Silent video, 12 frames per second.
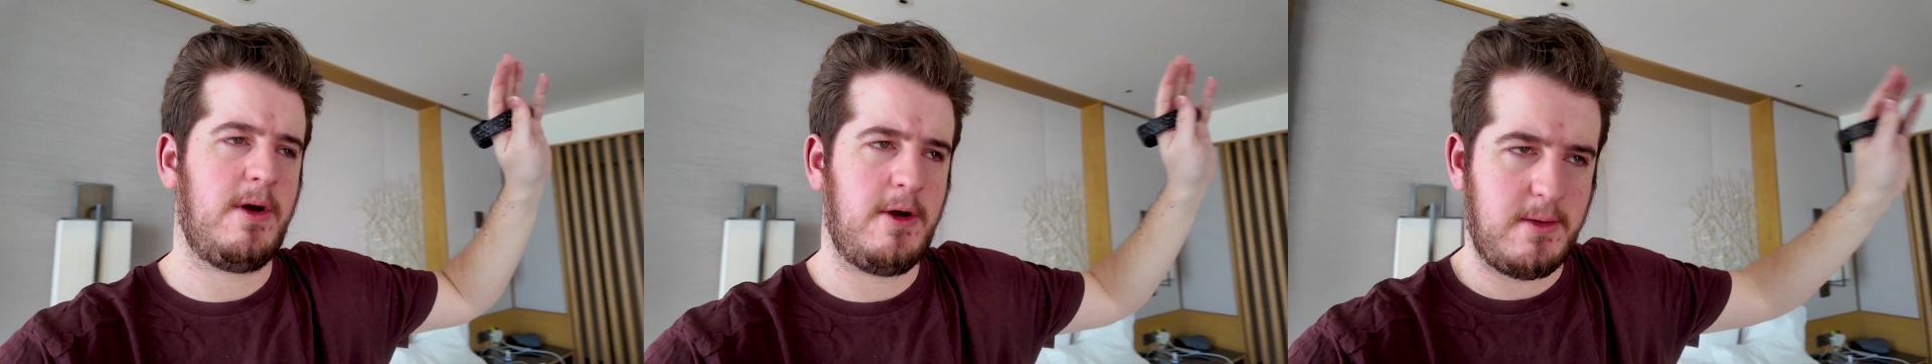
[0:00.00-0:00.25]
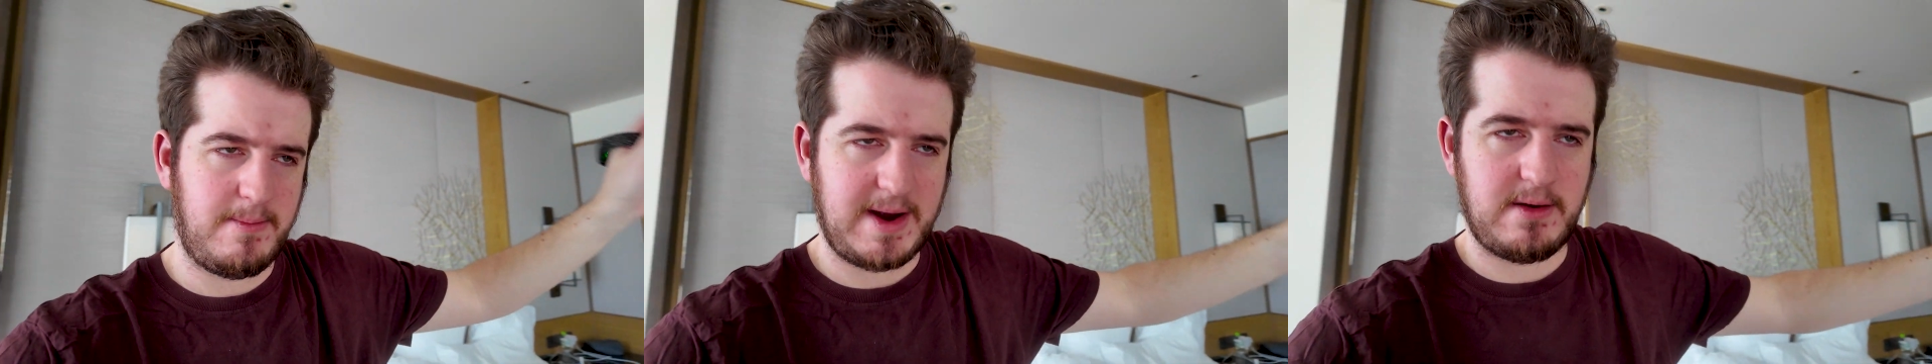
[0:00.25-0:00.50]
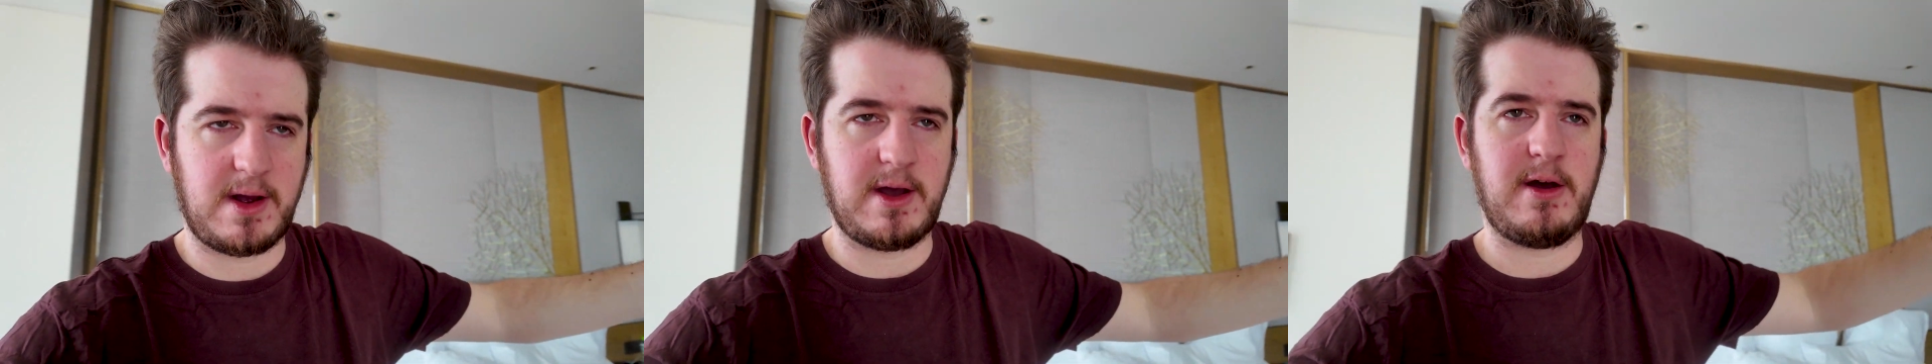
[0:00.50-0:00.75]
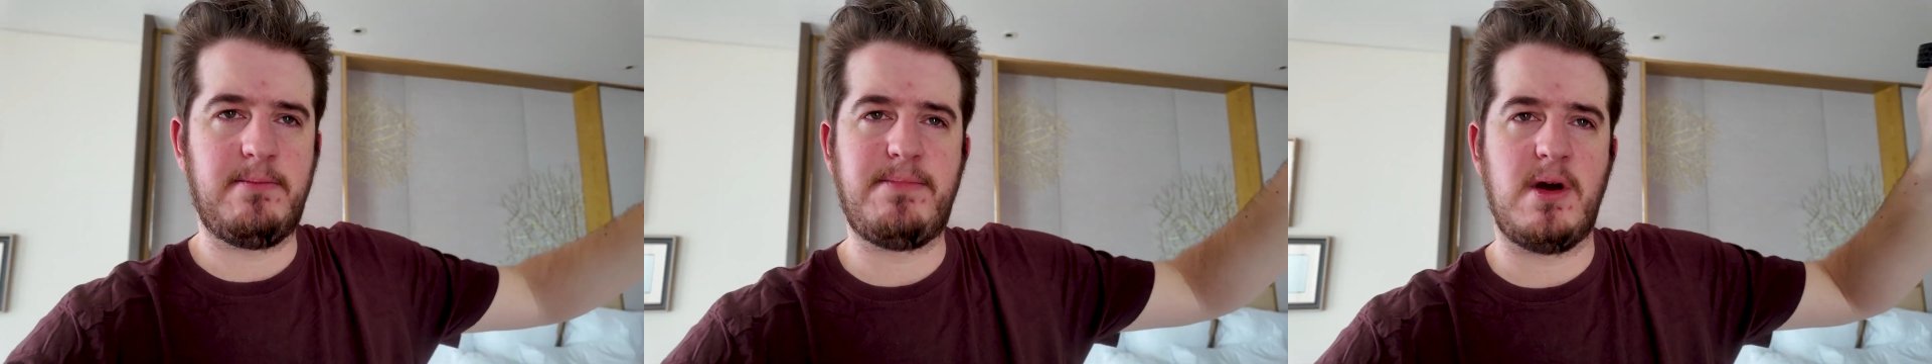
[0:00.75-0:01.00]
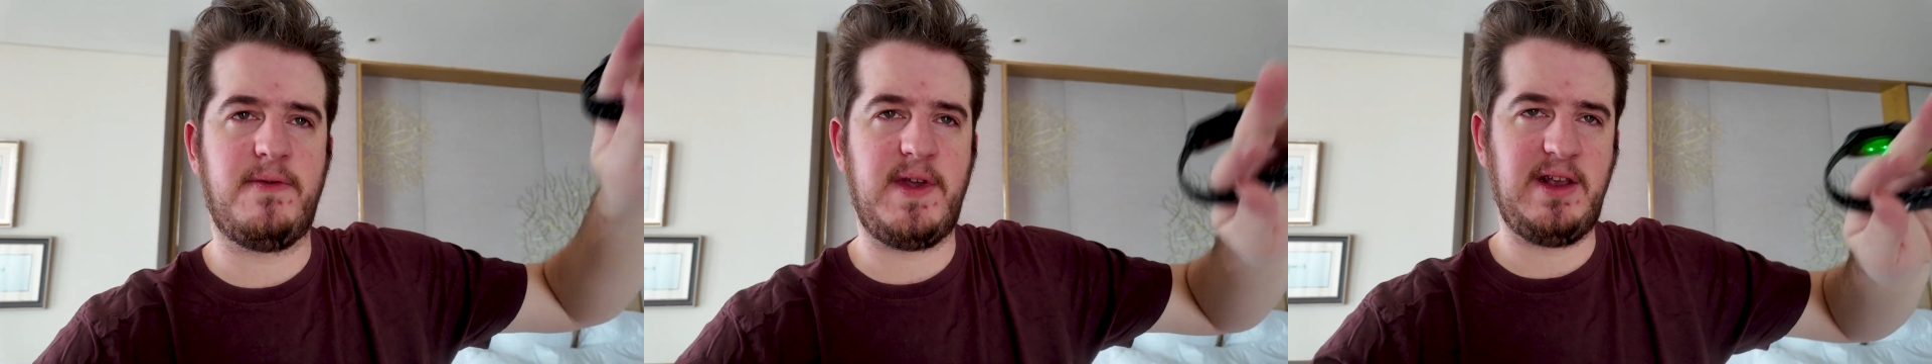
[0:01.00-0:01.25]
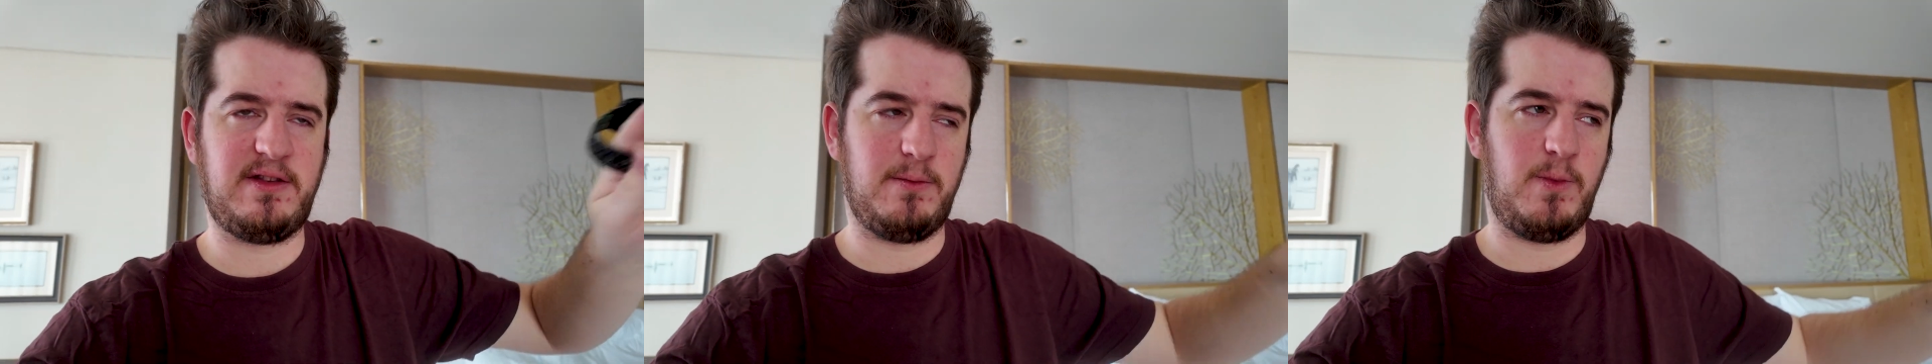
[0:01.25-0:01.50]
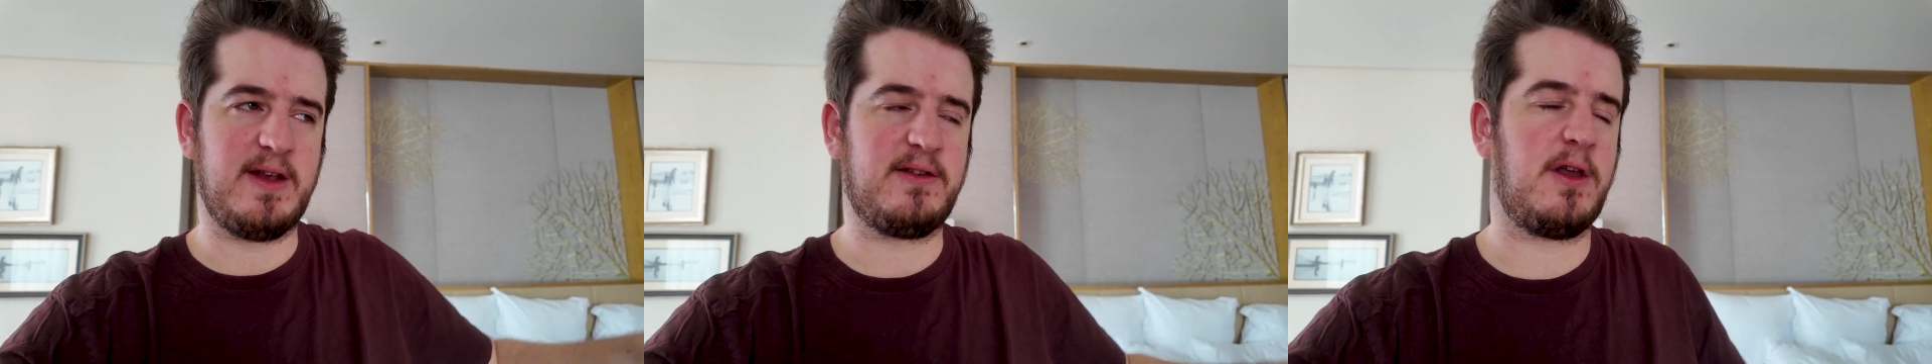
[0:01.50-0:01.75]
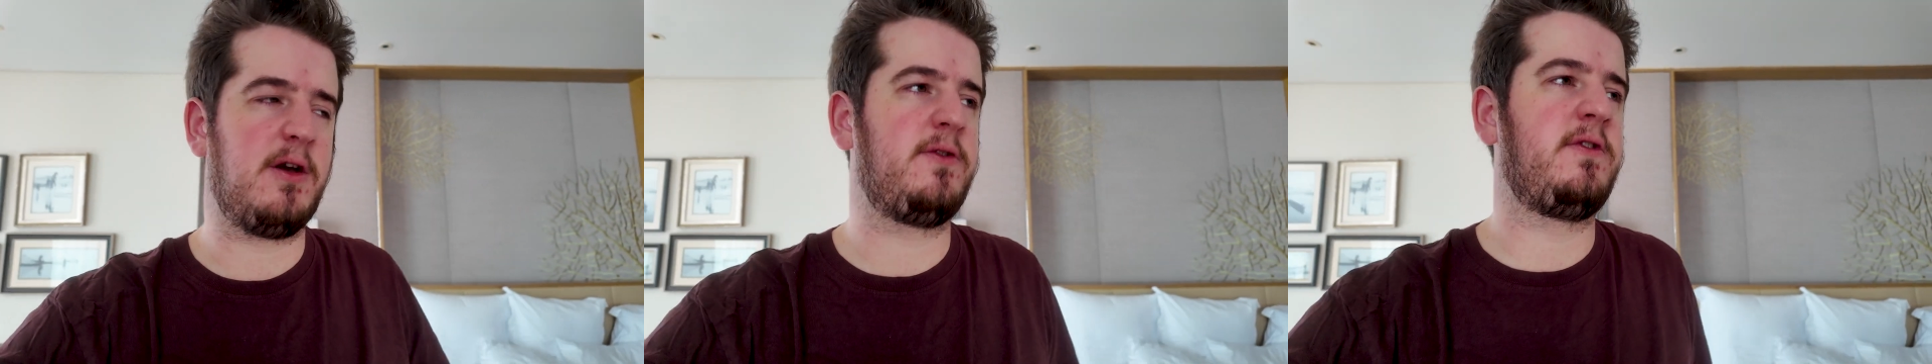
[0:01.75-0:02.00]
America, both East and West
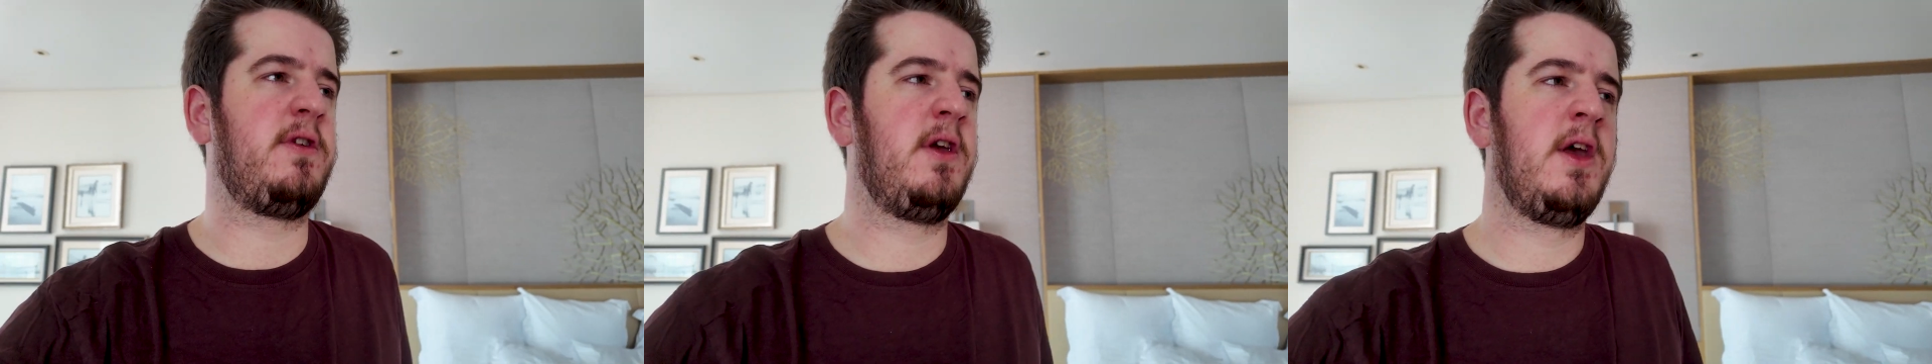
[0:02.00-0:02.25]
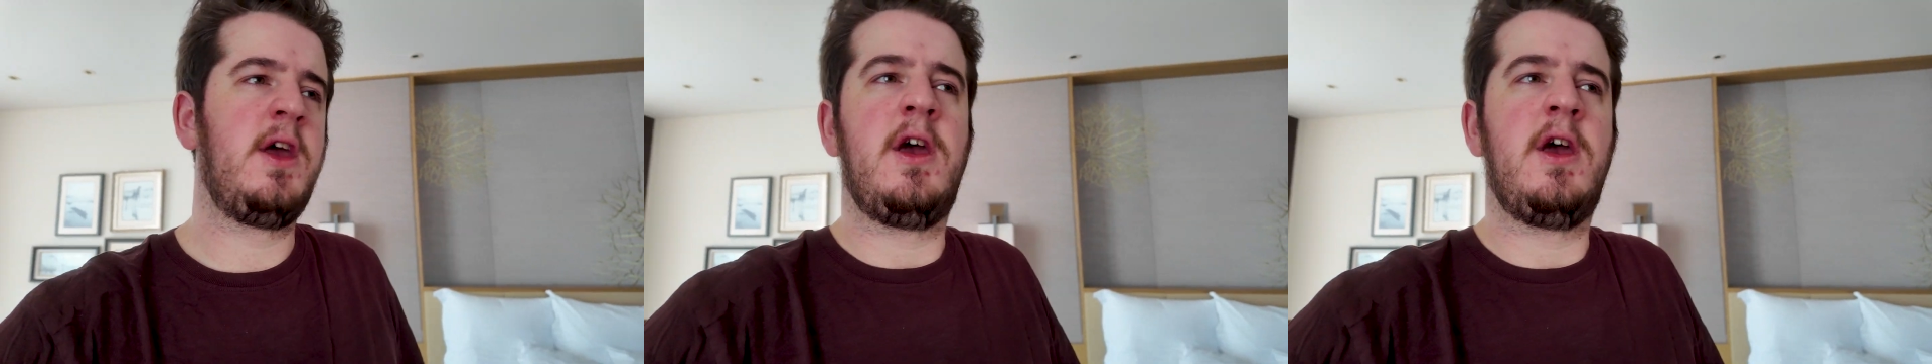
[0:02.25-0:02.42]
Coast.